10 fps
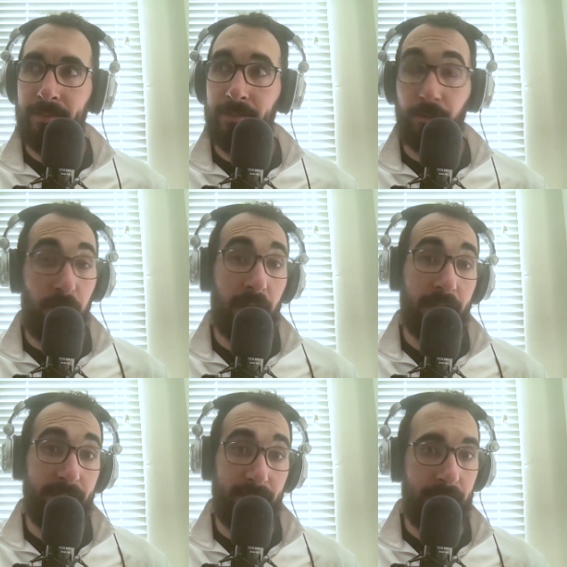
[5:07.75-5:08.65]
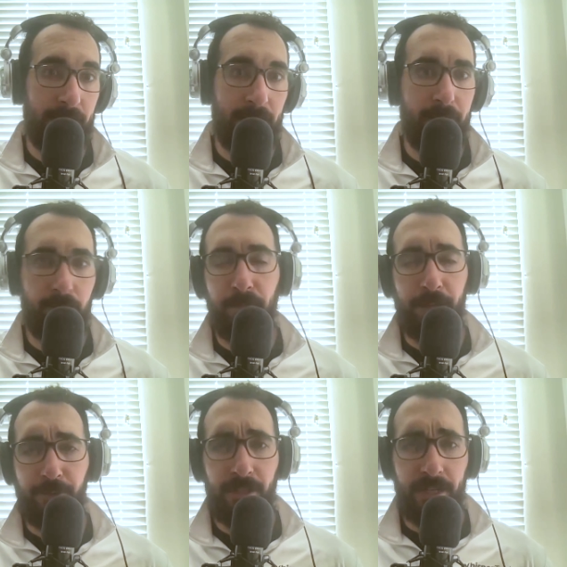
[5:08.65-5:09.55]
The Rock is likely
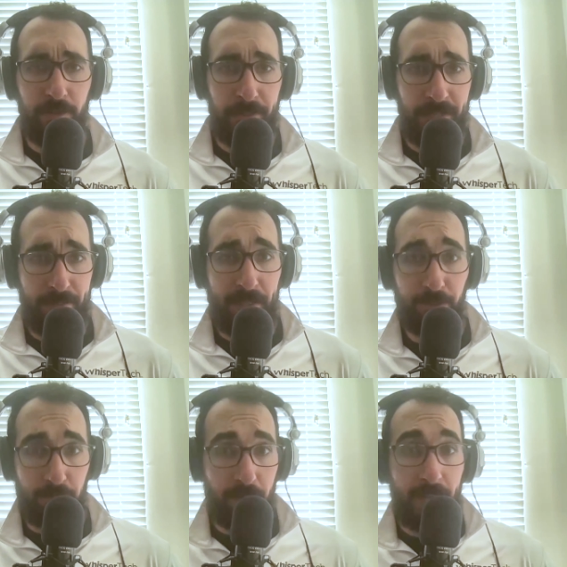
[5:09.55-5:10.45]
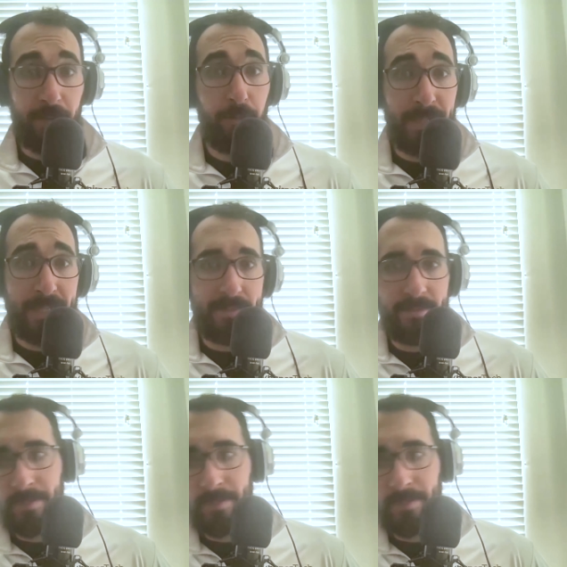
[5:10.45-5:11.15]
measured at his BMI score at obese.